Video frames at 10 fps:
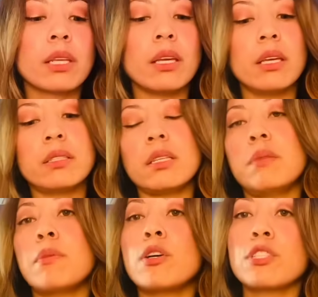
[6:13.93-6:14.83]
It's
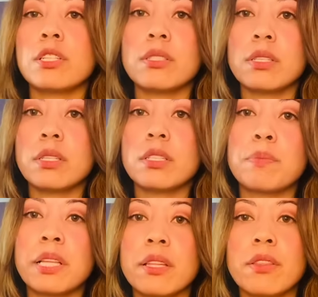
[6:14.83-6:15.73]
emotions. It's a
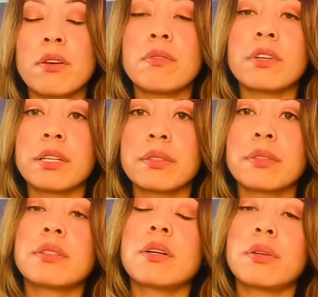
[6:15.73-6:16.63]
spilleth over.
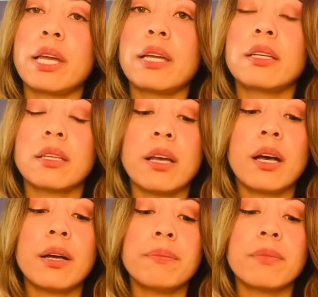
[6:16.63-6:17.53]
Okay.
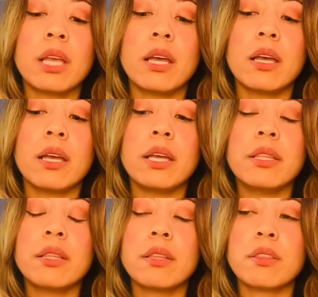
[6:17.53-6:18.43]

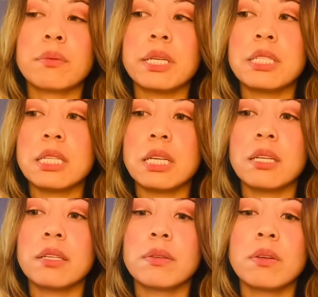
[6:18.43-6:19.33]
In the
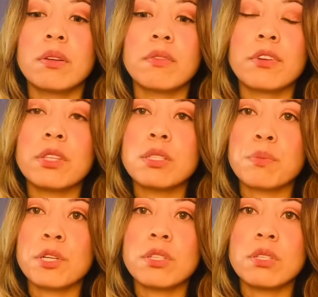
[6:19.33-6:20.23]
3D, for this
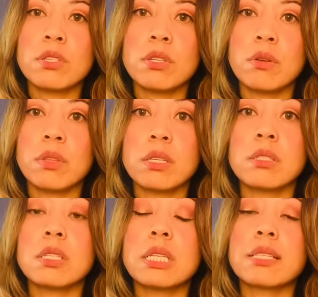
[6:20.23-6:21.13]
person to do
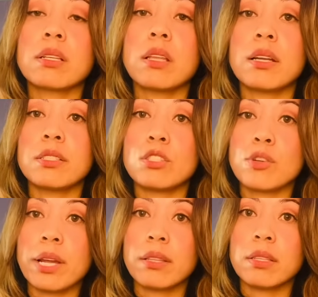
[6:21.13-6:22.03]
this, it takes a lot of
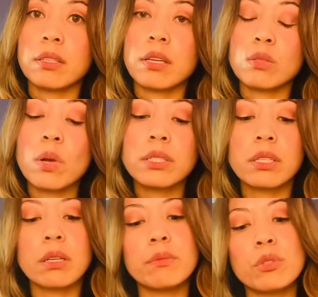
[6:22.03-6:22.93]
strength as well to
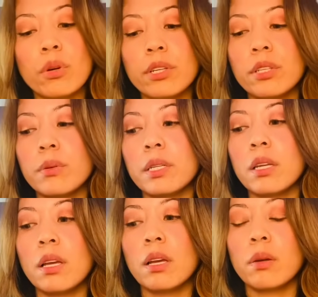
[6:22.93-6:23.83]
come toward you
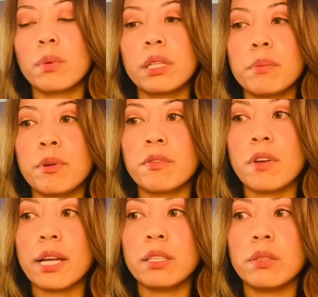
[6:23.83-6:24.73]
and really
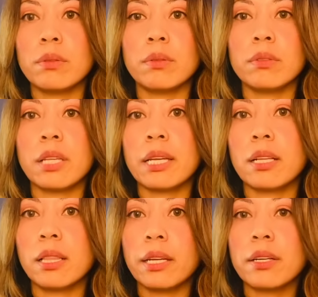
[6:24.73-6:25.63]
provide you
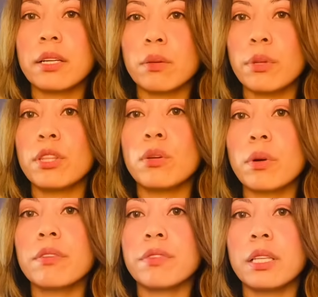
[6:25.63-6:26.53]
like clarity with
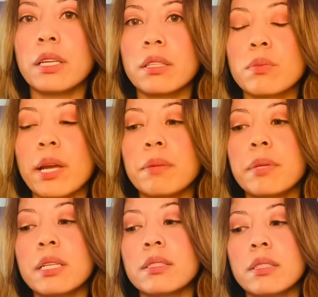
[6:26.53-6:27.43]
your feelings, right?
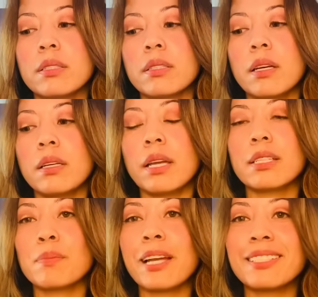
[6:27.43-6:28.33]
Because it's
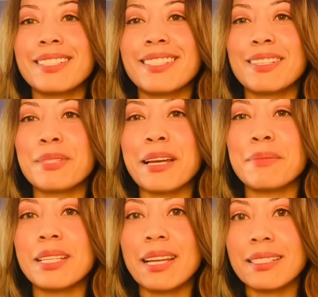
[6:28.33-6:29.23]
expected
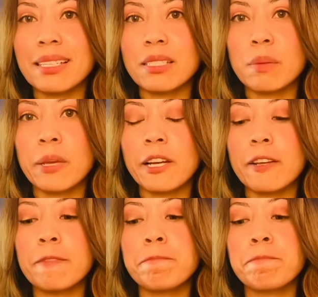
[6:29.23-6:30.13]
sometimes and
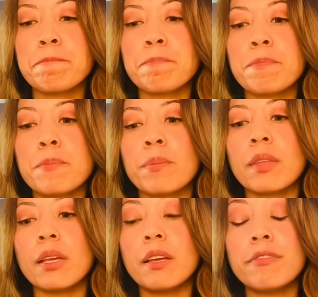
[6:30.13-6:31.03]
anticipated.
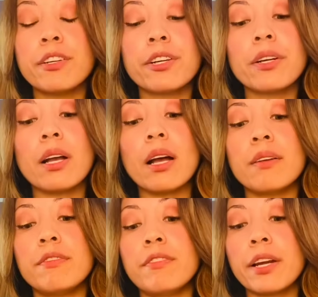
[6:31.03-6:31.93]
If you're
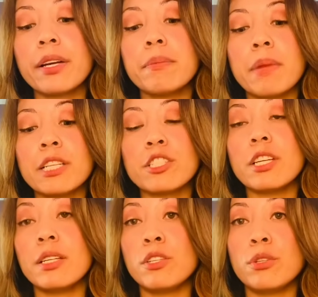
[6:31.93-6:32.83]
a very much
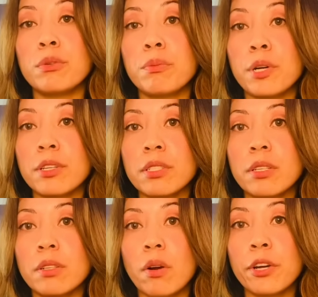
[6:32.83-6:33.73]
in tune
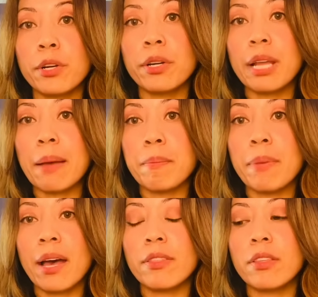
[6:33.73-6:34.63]
person or you're an
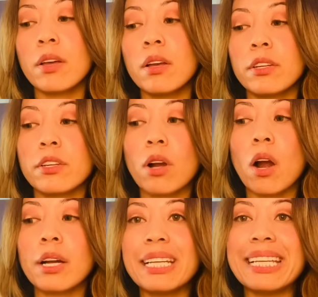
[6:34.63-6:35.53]
empath, you're
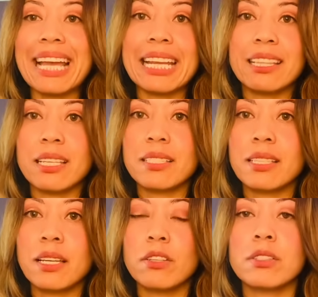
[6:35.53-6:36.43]
already getting these
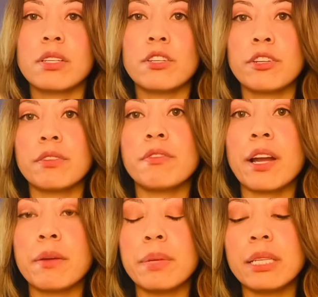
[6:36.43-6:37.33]
signals in your
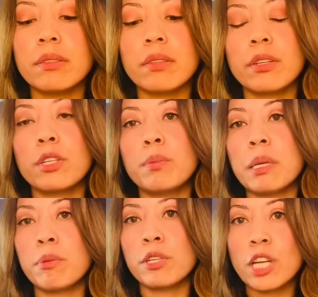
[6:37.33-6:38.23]
environment. There could
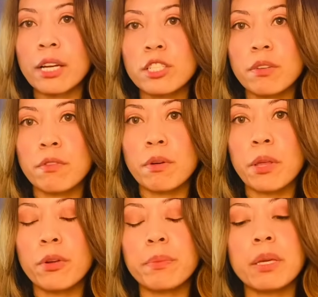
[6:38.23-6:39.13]
be projection from
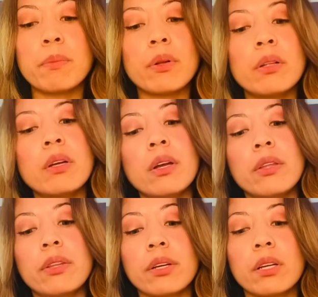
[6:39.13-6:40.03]
other people.
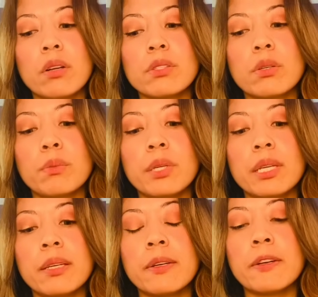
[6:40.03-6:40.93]
There could also
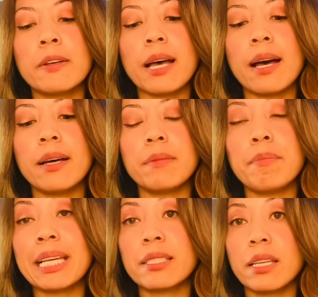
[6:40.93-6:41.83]
be
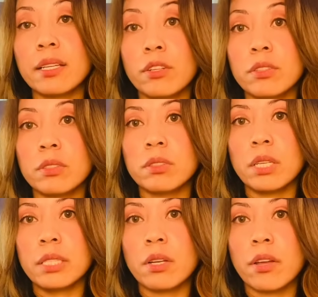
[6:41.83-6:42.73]
mixed signals
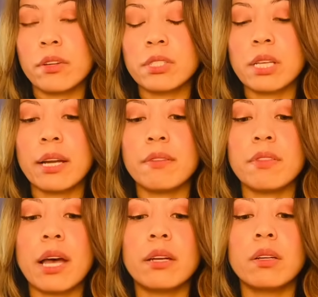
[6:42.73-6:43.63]
is another sign of
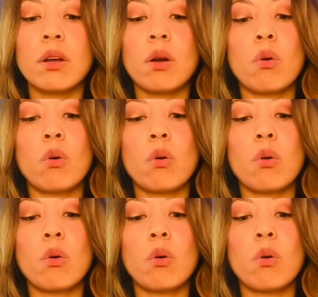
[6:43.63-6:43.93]
that.